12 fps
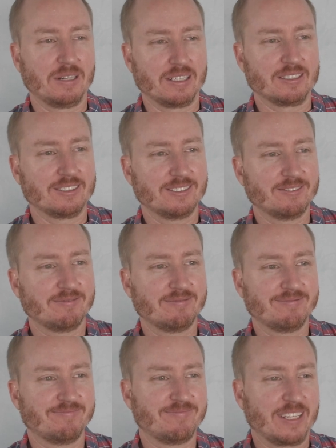Well,
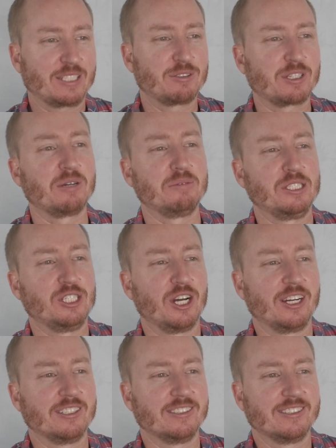thanks for coming,
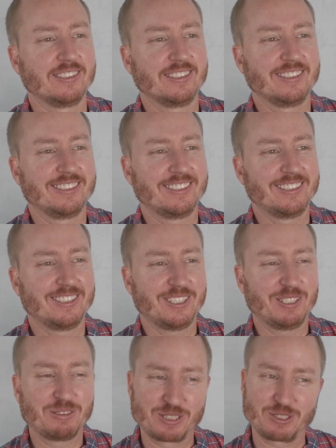John.
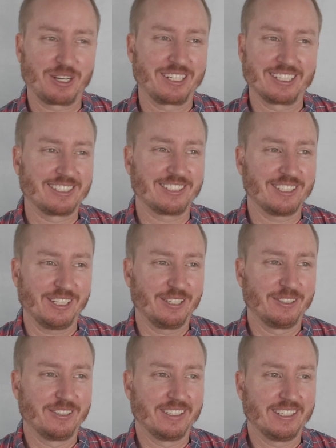It was great to see
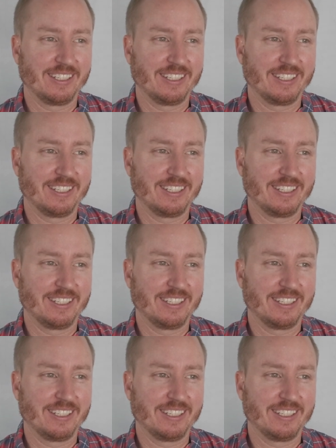you.